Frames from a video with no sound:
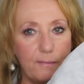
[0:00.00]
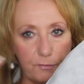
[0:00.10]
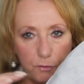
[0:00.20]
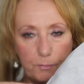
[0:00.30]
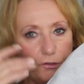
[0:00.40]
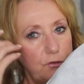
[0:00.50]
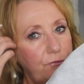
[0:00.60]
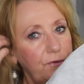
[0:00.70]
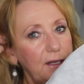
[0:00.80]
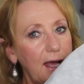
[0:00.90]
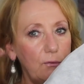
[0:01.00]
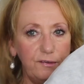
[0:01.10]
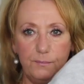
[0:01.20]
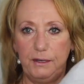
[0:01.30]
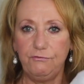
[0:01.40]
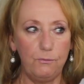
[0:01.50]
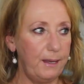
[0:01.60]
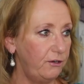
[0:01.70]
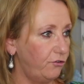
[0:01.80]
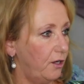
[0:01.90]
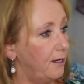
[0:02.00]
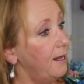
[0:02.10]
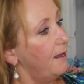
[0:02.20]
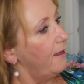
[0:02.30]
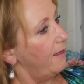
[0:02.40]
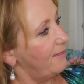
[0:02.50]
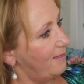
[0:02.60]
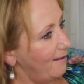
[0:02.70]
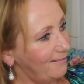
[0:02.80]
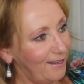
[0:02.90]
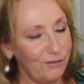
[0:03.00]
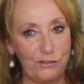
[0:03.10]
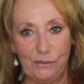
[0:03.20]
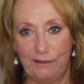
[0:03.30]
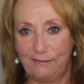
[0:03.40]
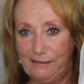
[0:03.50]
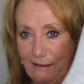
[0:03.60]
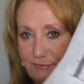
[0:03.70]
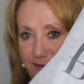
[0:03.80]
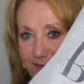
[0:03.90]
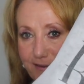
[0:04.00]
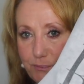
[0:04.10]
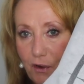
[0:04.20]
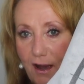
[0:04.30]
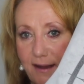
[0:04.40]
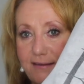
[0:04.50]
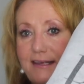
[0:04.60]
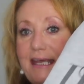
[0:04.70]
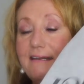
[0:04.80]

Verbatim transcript: Subscription. You fill out some information and they send you this lovely surprise.